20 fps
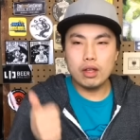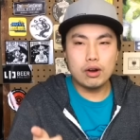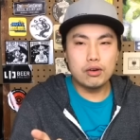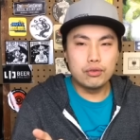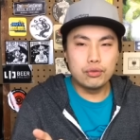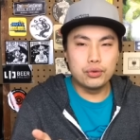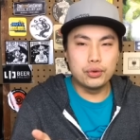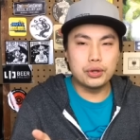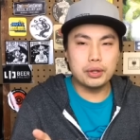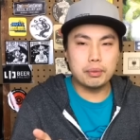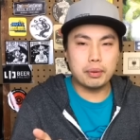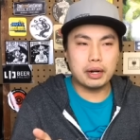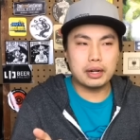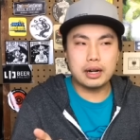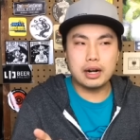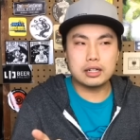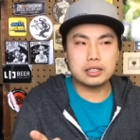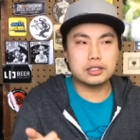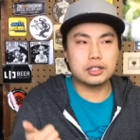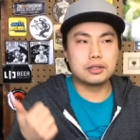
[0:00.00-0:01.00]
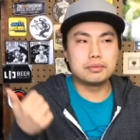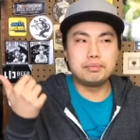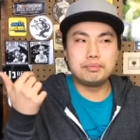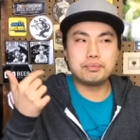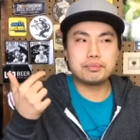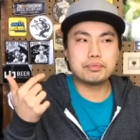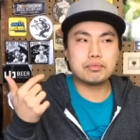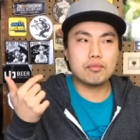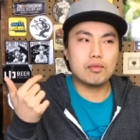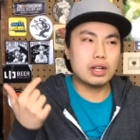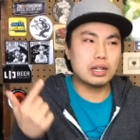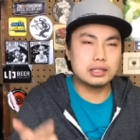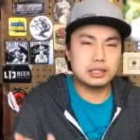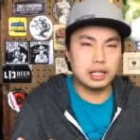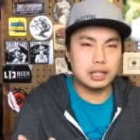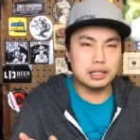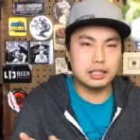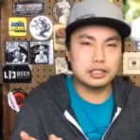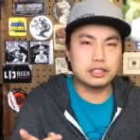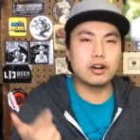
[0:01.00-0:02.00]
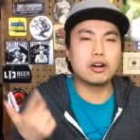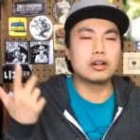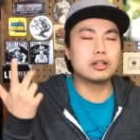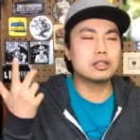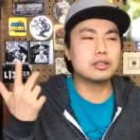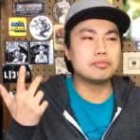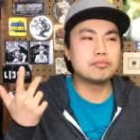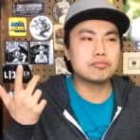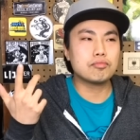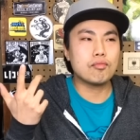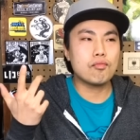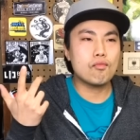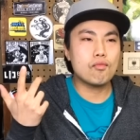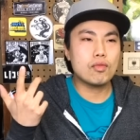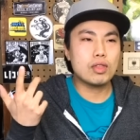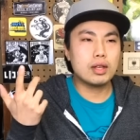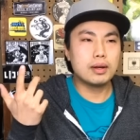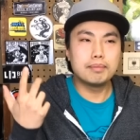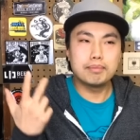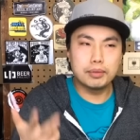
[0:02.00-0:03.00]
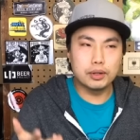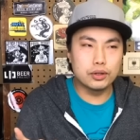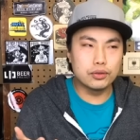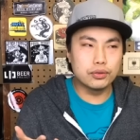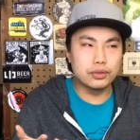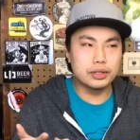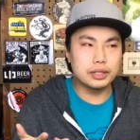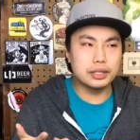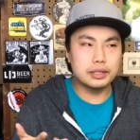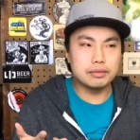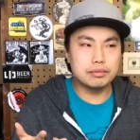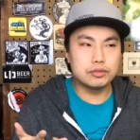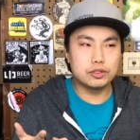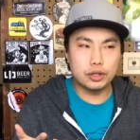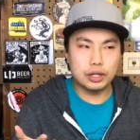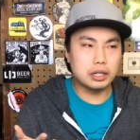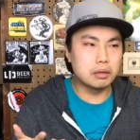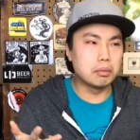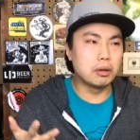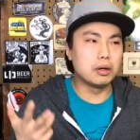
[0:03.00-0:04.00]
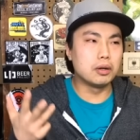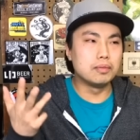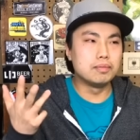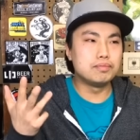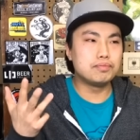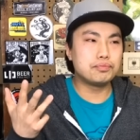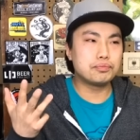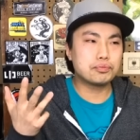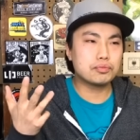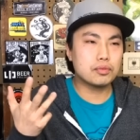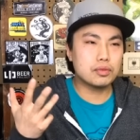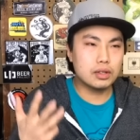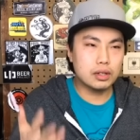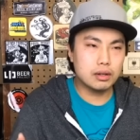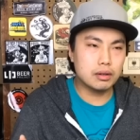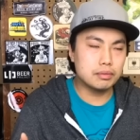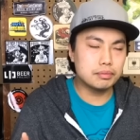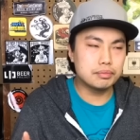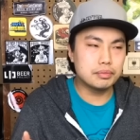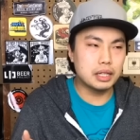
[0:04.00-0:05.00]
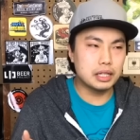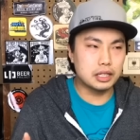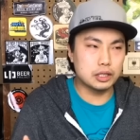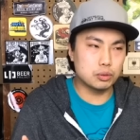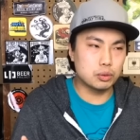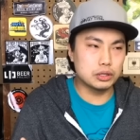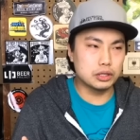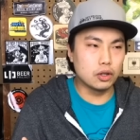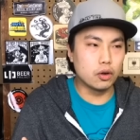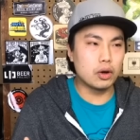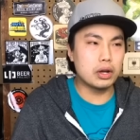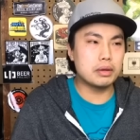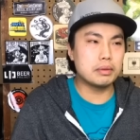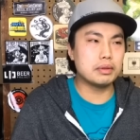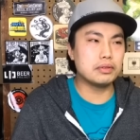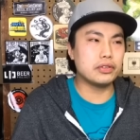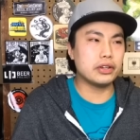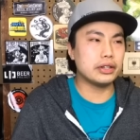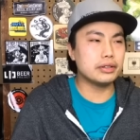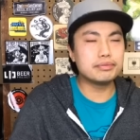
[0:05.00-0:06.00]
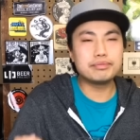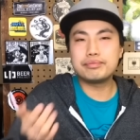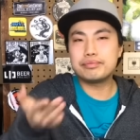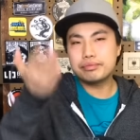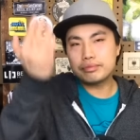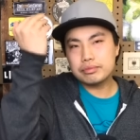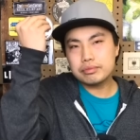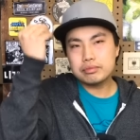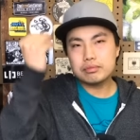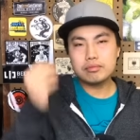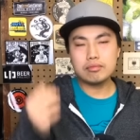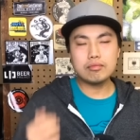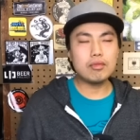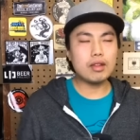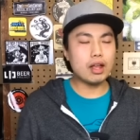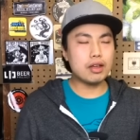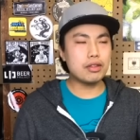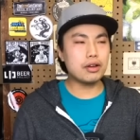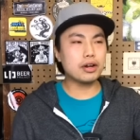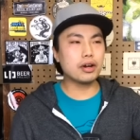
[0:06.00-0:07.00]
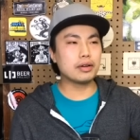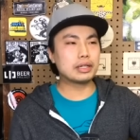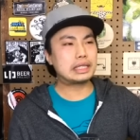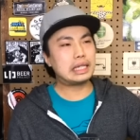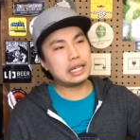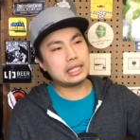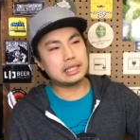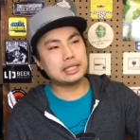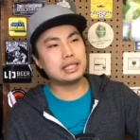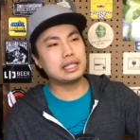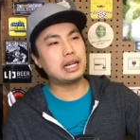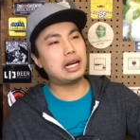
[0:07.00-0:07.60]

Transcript: Fruity Brett character, slightly tart, beautifully drinkable, and this one's low ABV. There you go, exactly.